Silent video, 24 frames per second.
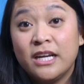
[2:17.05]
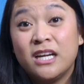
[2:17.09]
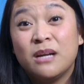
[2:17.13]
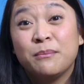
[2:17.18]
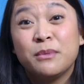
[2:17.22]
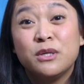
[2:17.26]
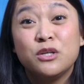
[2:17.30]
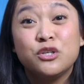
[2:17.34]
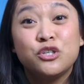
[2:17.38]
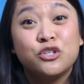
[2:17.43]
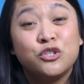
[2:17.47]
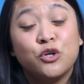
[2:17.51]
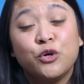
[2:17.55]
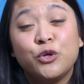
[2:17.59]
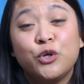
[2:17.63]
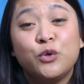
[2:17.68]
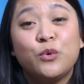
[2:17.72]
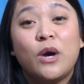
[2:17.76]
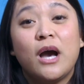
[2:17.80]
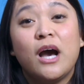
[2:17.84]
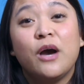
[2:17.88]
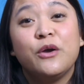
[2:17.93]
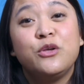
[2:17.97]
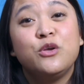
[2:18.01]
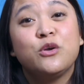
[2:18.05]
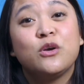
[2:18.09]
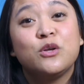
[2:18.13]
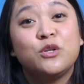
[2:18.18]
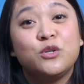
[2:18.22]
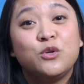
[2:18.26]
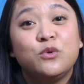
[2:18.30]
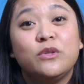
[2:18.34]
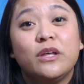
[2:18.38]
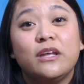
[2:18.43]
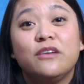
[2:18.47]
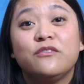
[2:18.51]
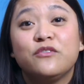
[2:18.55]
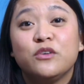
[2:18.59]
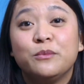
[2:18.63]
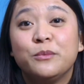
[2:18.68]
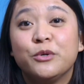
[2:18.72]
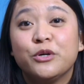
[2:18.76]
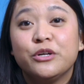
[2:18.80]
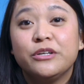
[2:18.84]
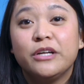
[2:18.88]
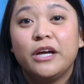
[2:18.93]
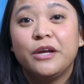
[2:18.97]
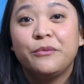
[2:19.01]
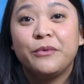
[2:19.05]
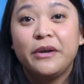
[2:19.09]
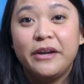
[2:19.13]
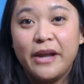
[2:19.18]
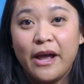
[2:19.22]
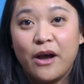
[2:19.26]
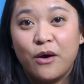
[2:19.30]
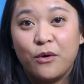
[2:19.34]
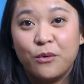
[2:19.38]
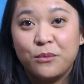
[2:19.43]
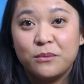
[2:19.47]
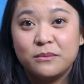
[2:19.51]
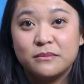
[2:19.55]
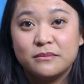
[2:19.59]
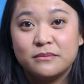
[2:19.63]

and I'm gonna show you how you can do that in Filmora 9 right now.